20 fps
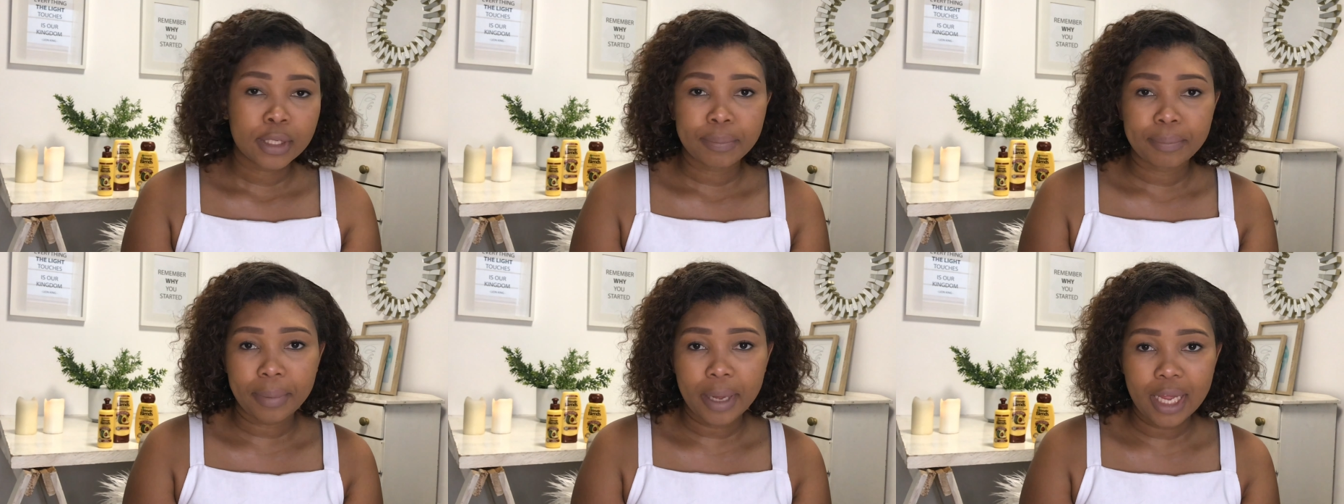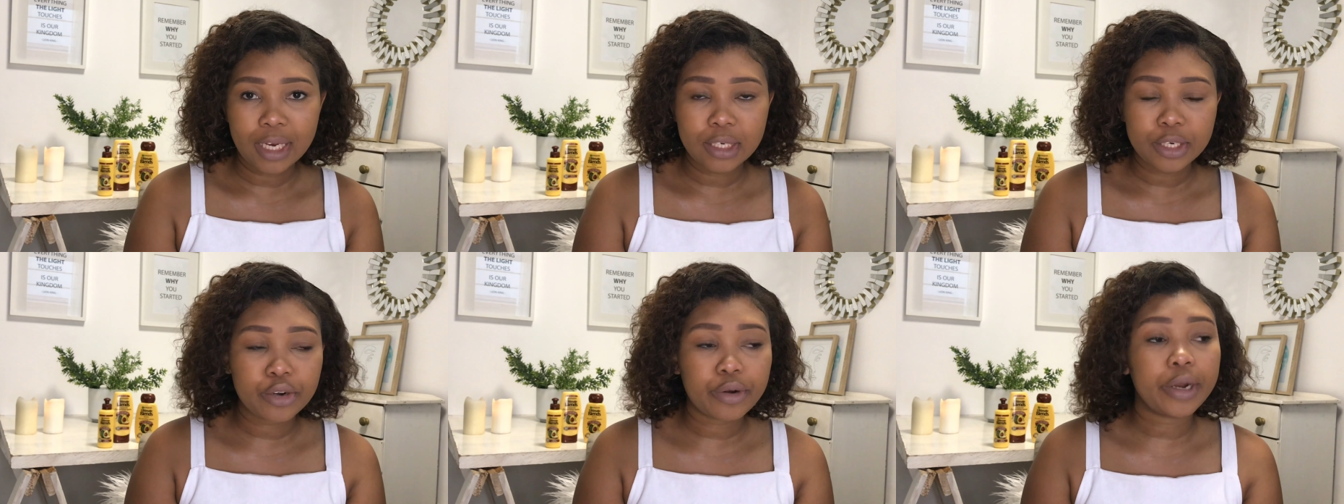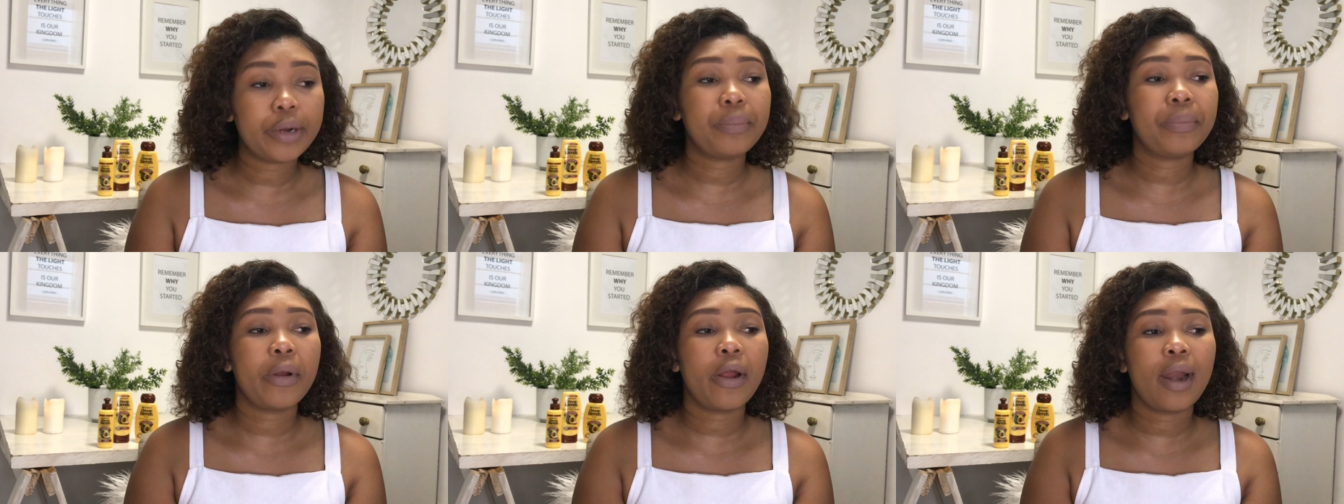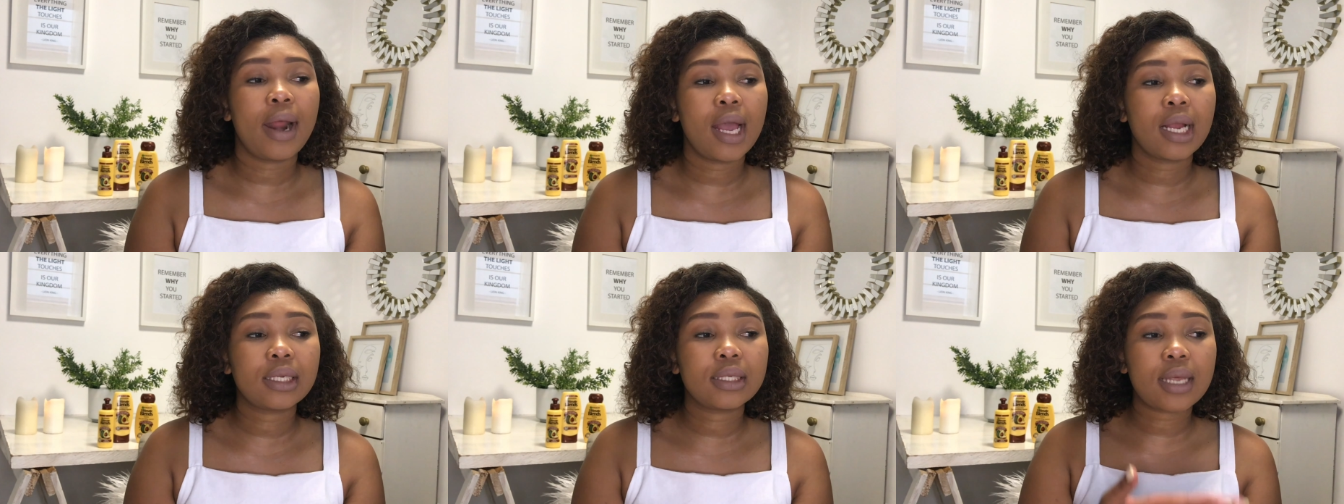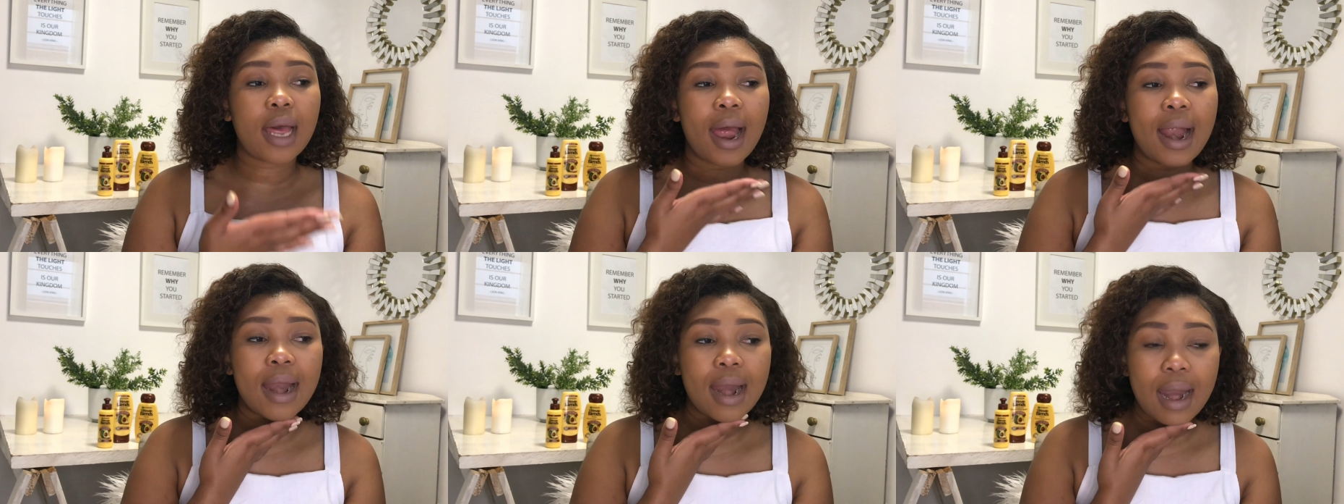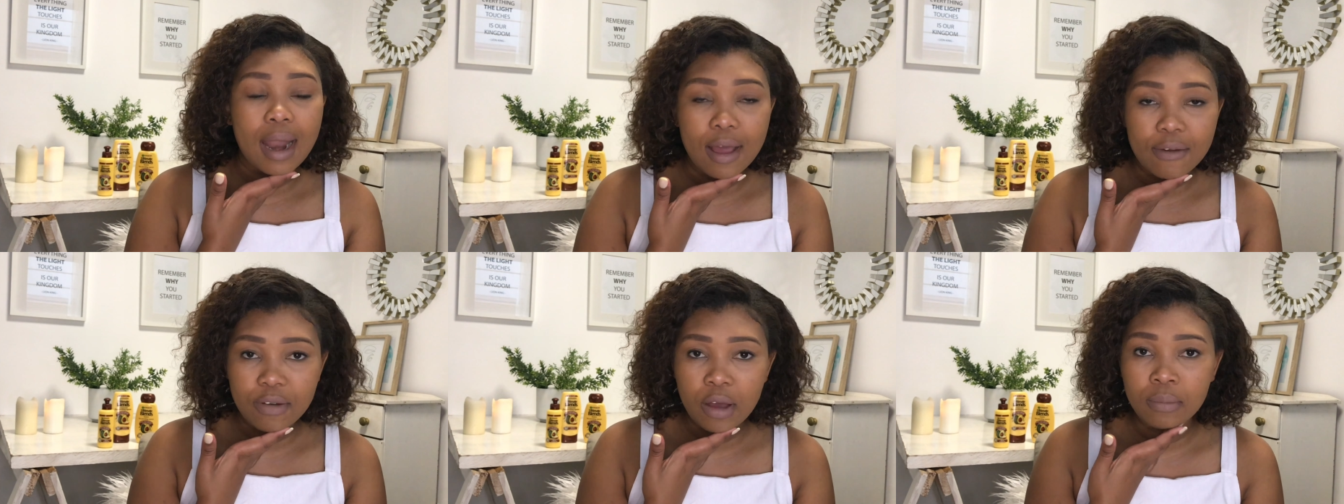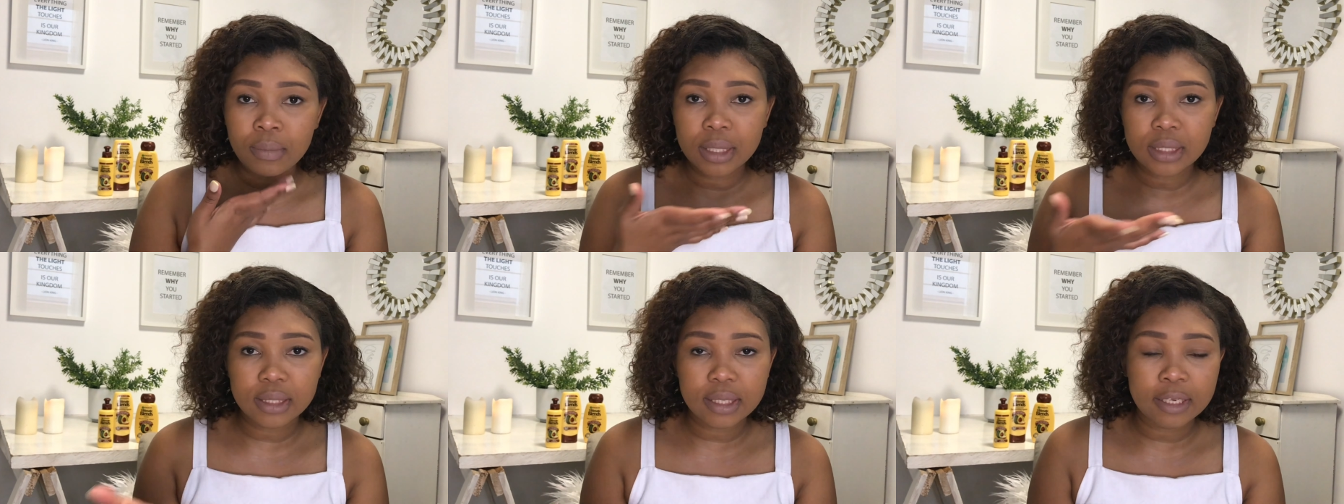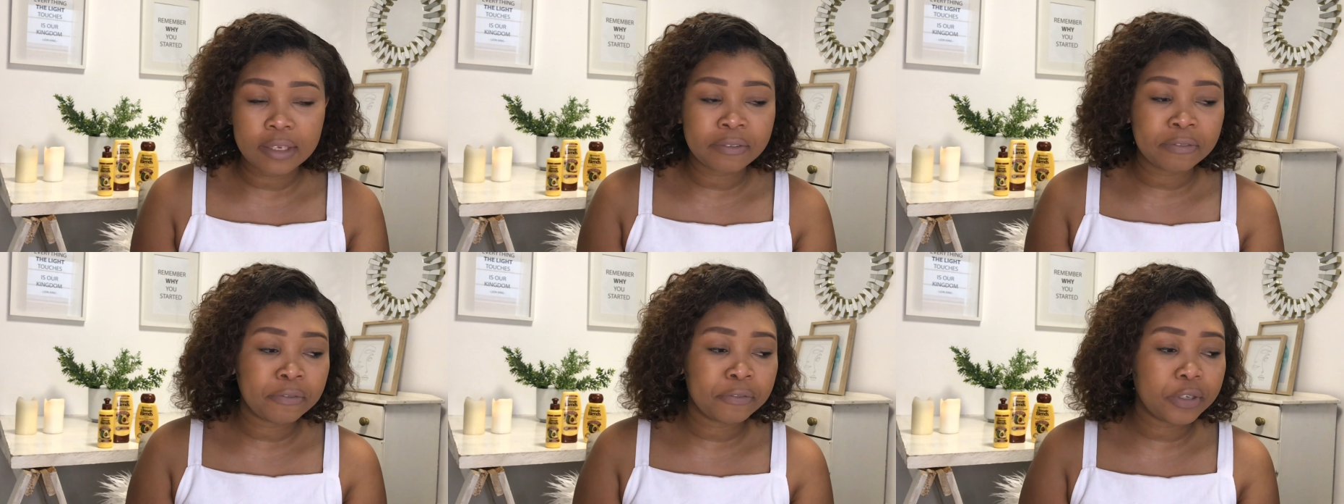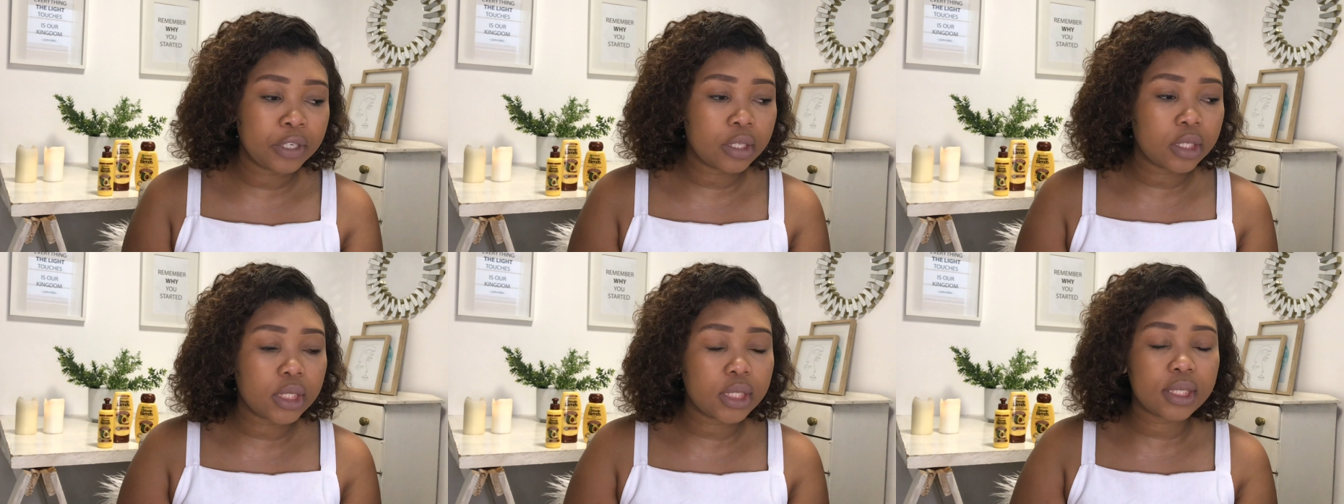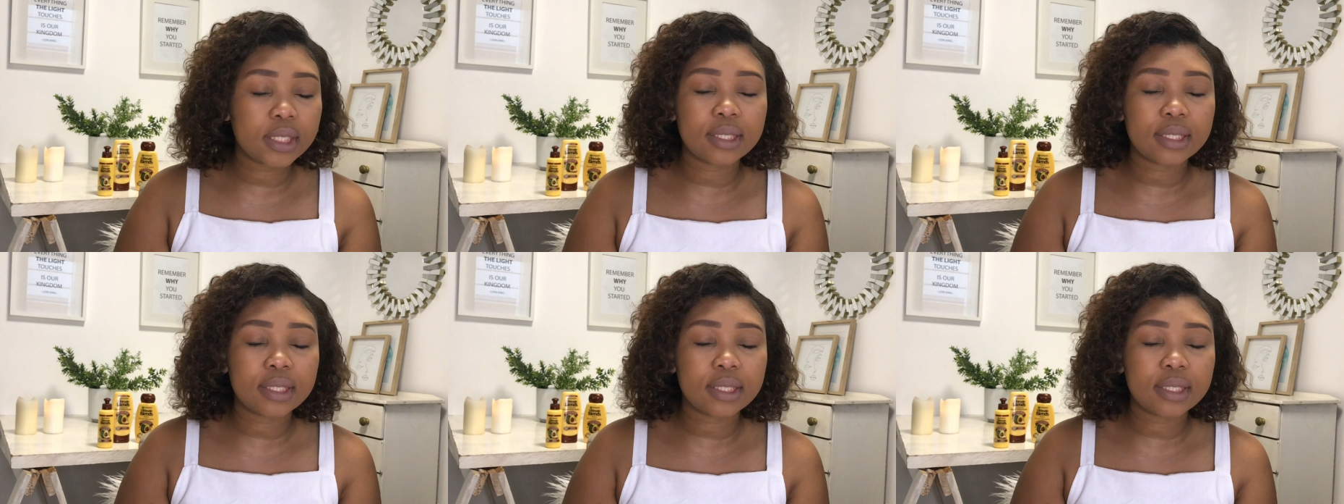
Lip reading: But great product. I love how my skin feels.